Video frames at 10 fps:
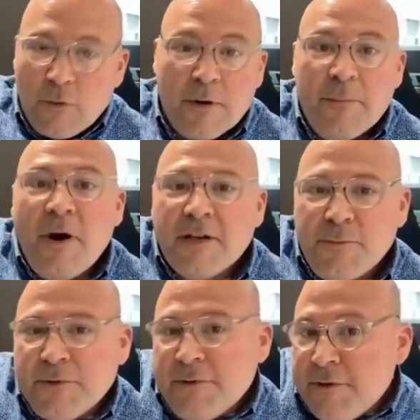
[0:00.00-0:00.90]

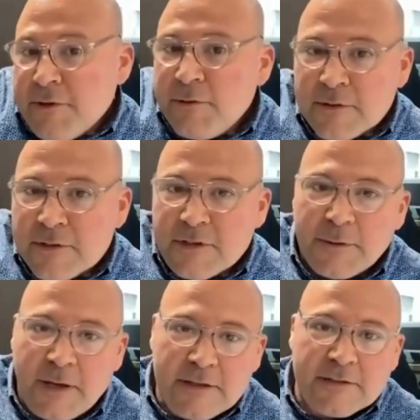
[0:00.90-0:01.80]
impossible to do in some
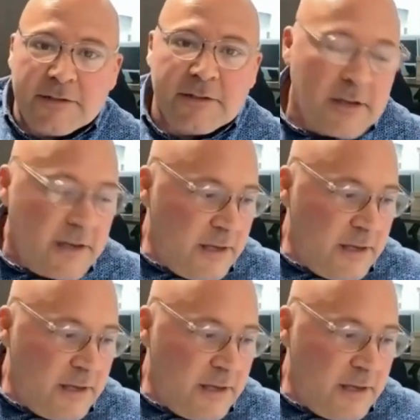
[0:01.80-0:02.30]
cases.